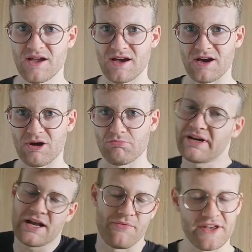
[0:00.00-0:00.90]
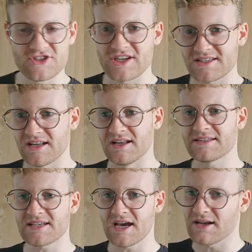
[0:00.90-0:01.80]
Um, but yeah, that's just a little
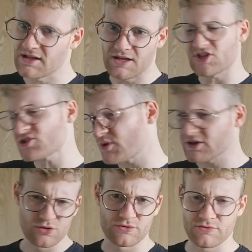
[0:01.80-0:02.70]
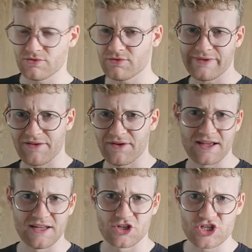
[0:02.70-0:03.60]
insight. I, I just want to have like a
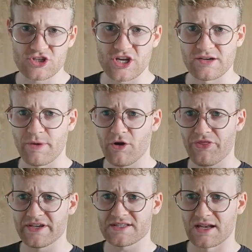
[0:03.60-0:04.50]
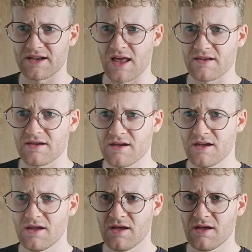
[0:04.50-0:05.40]
little chit chat about this and and
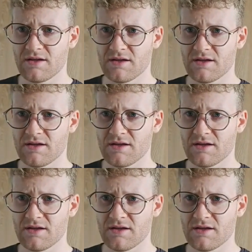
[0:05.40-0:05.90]
share